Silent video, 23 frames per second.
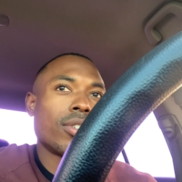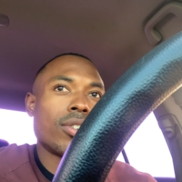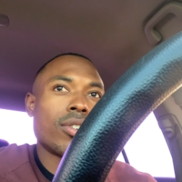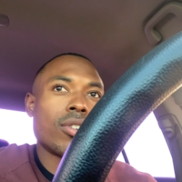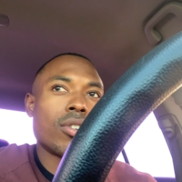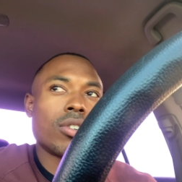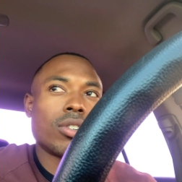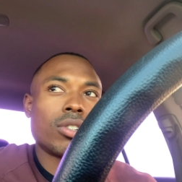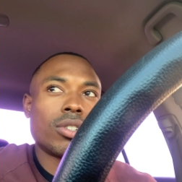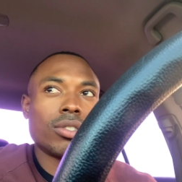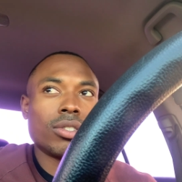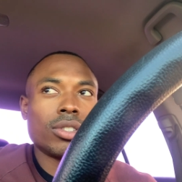
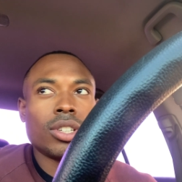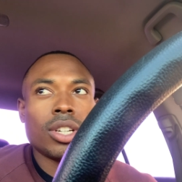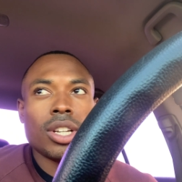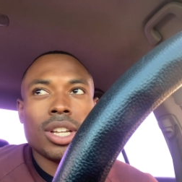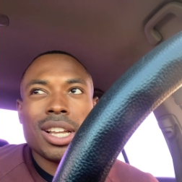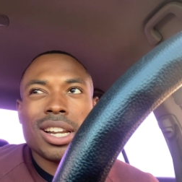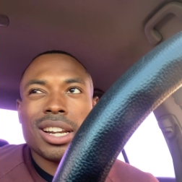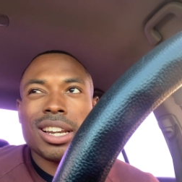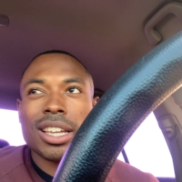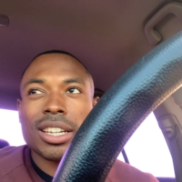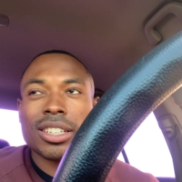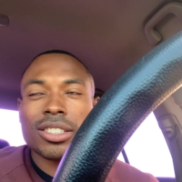on on
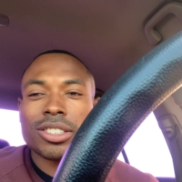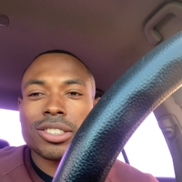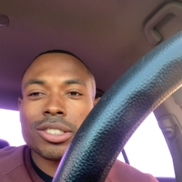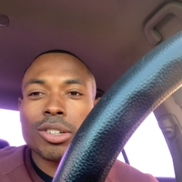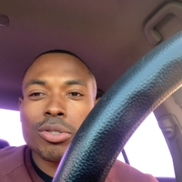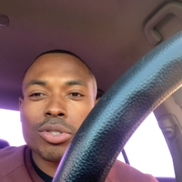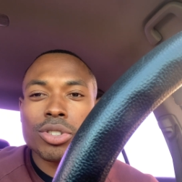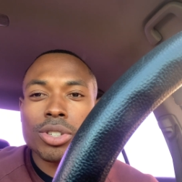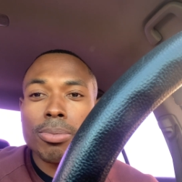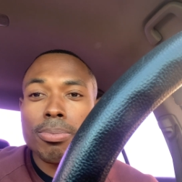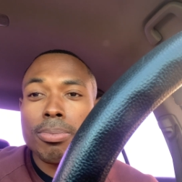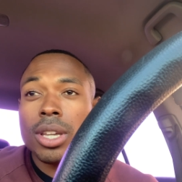like
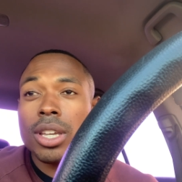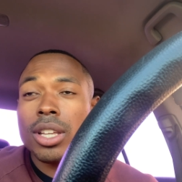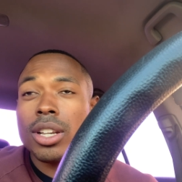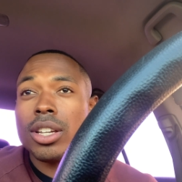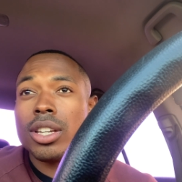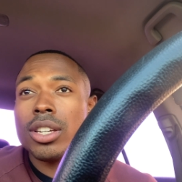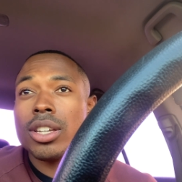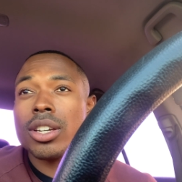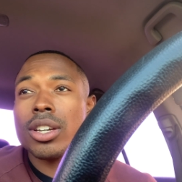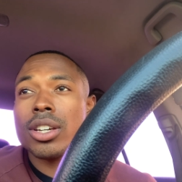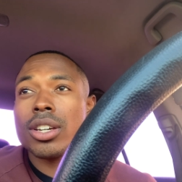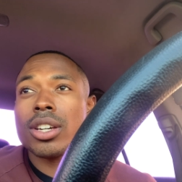social
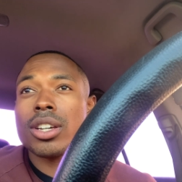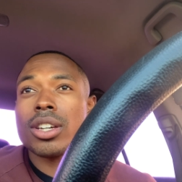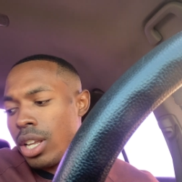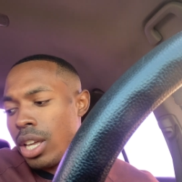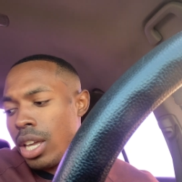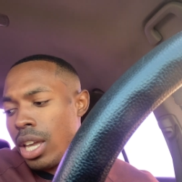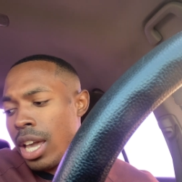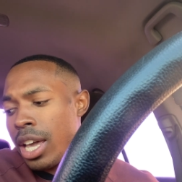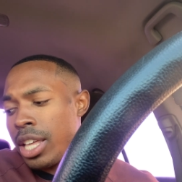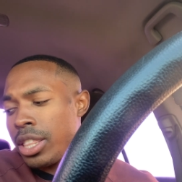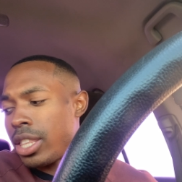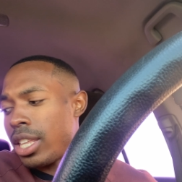media.
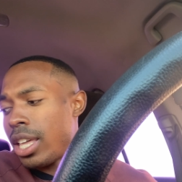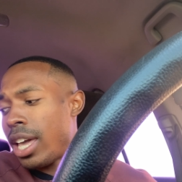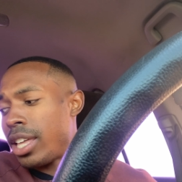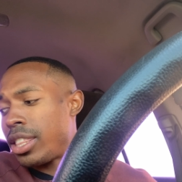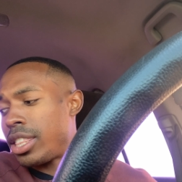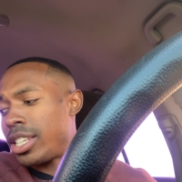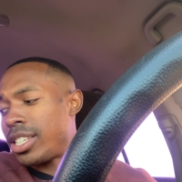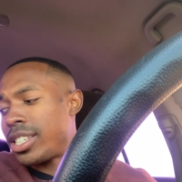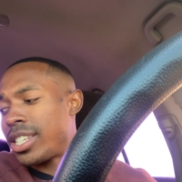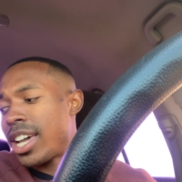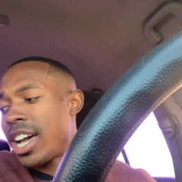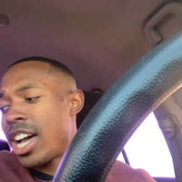At at
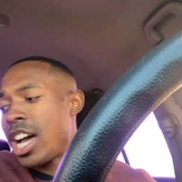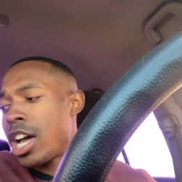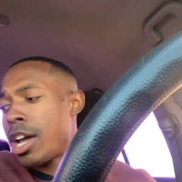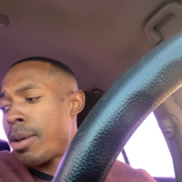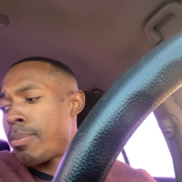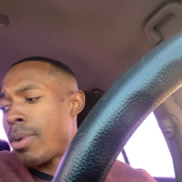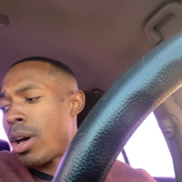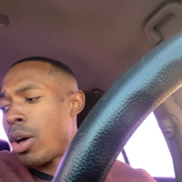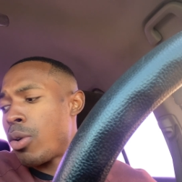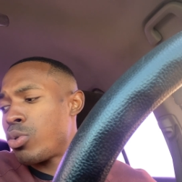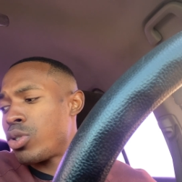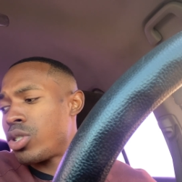the
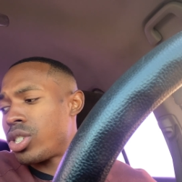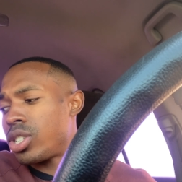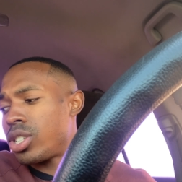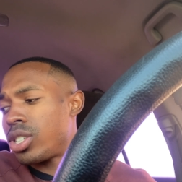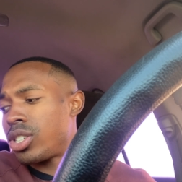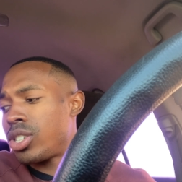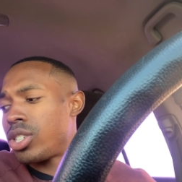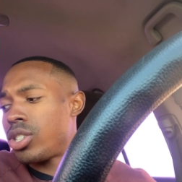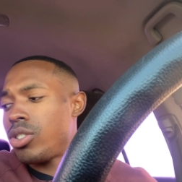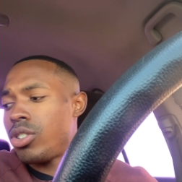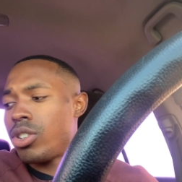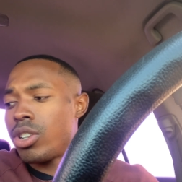time I was
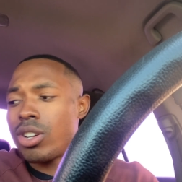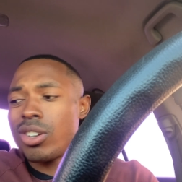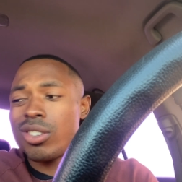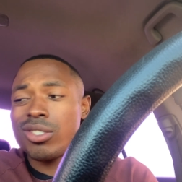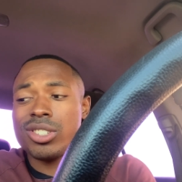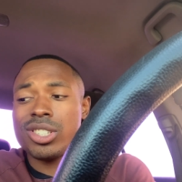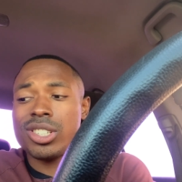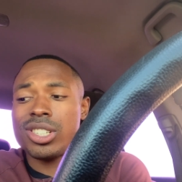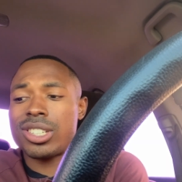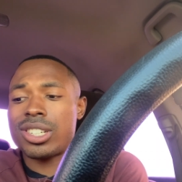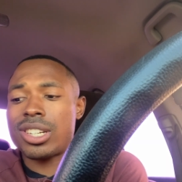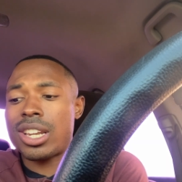just, you know,
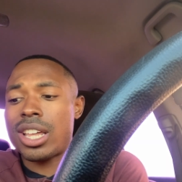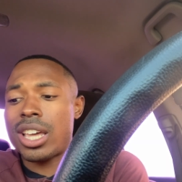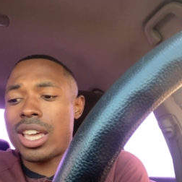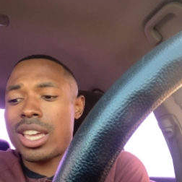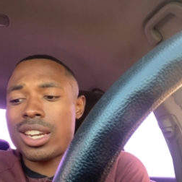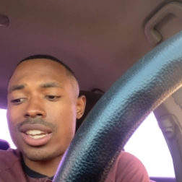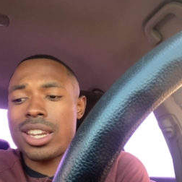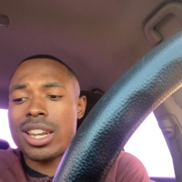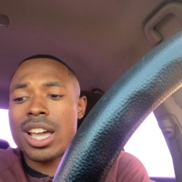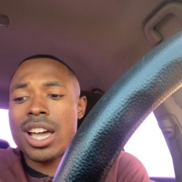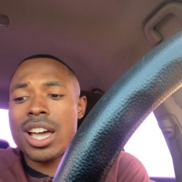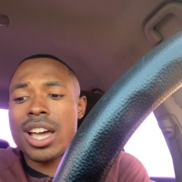just like
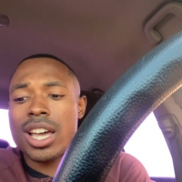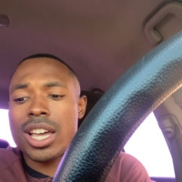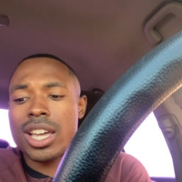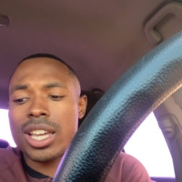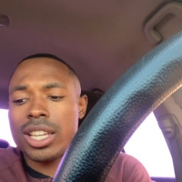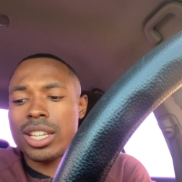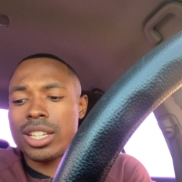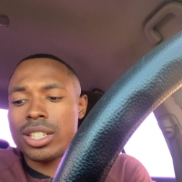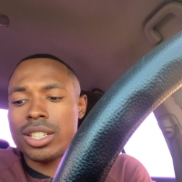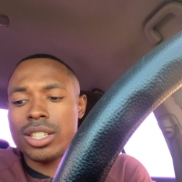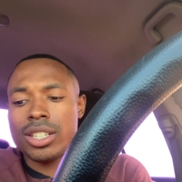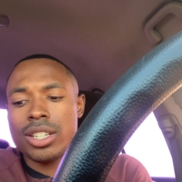not
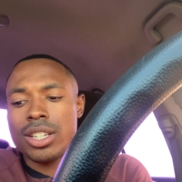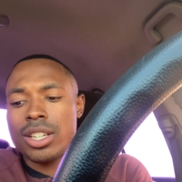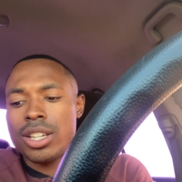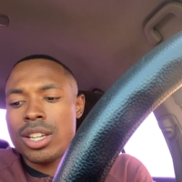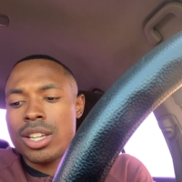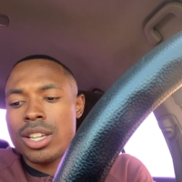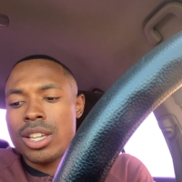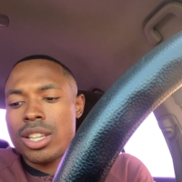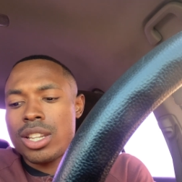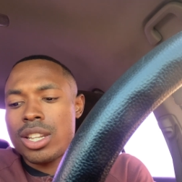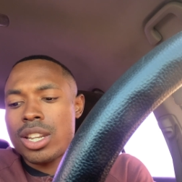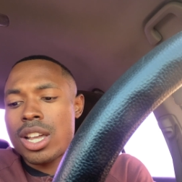
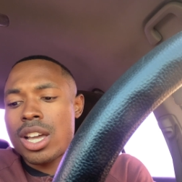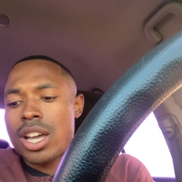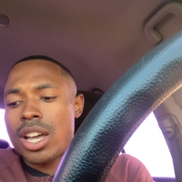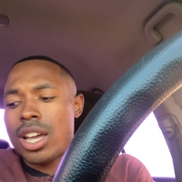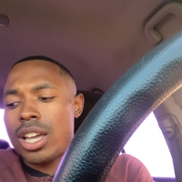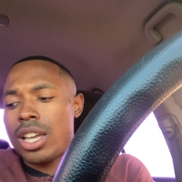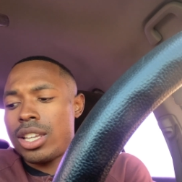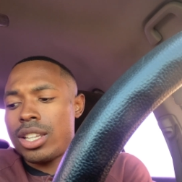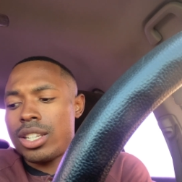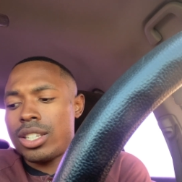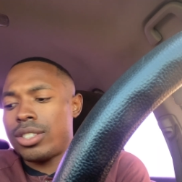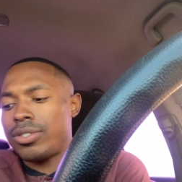not
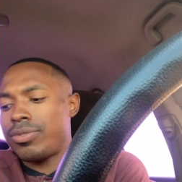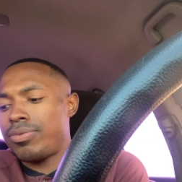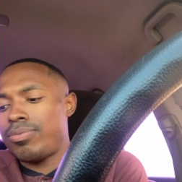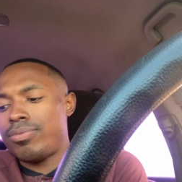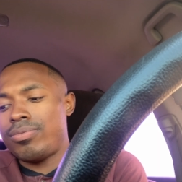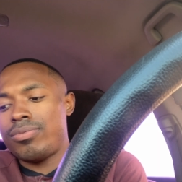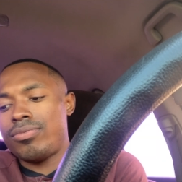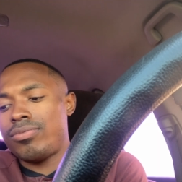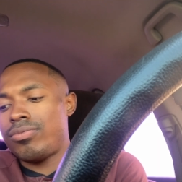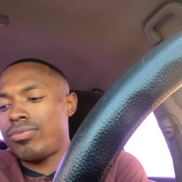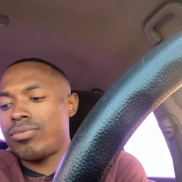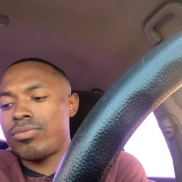
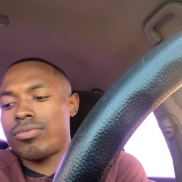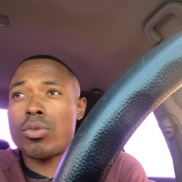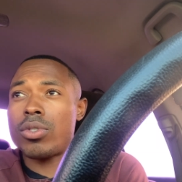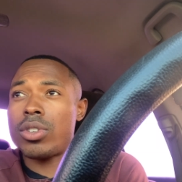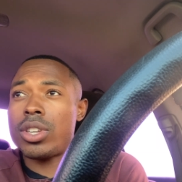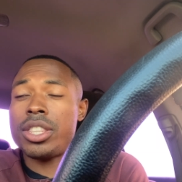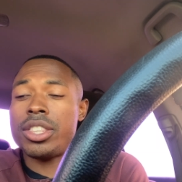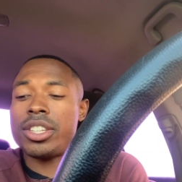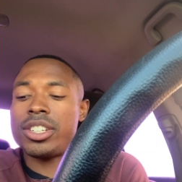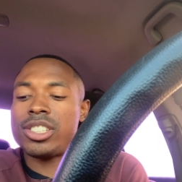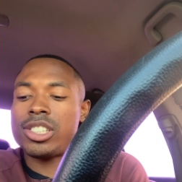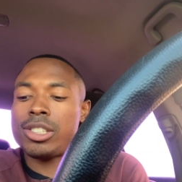
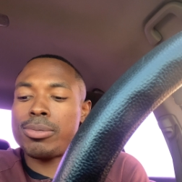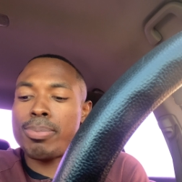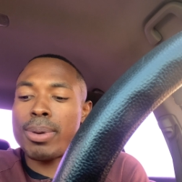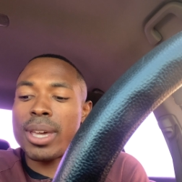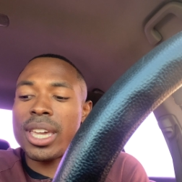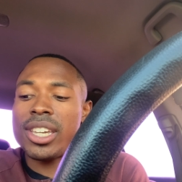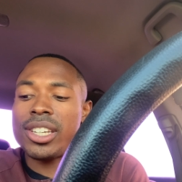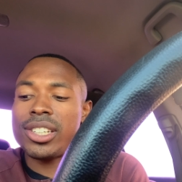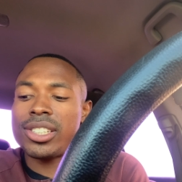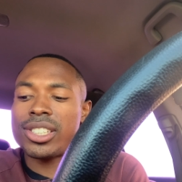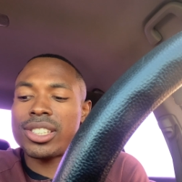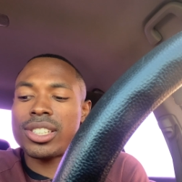in the
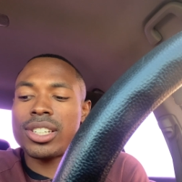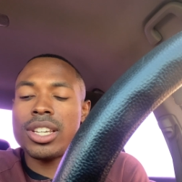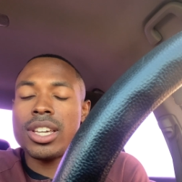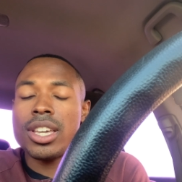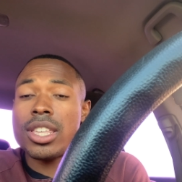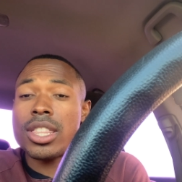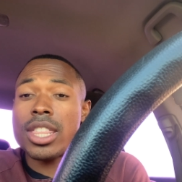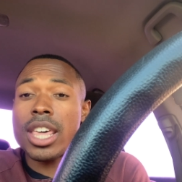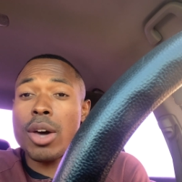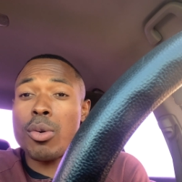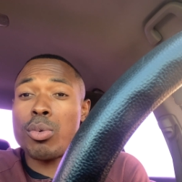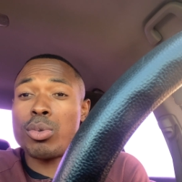space
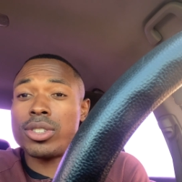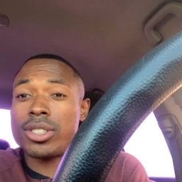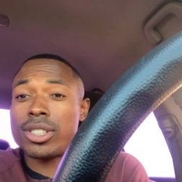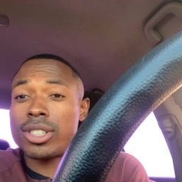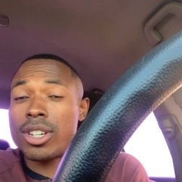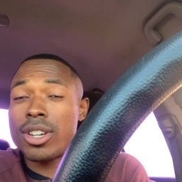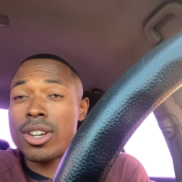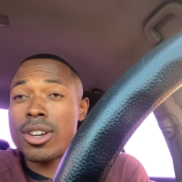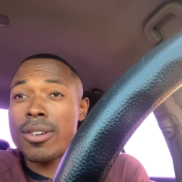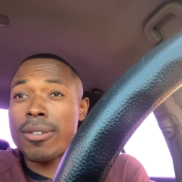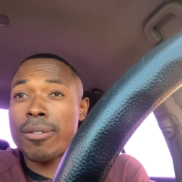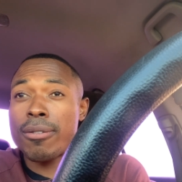that was
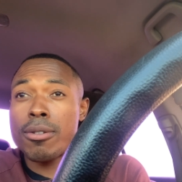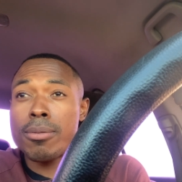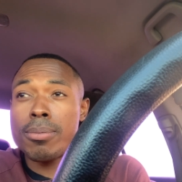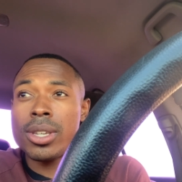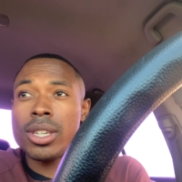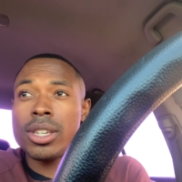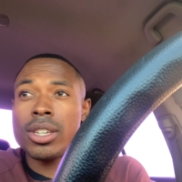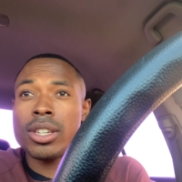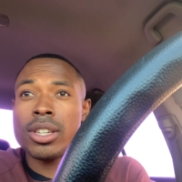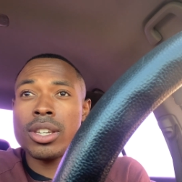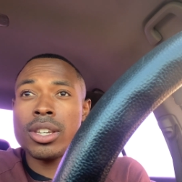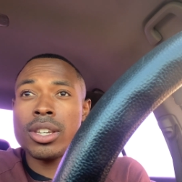good for me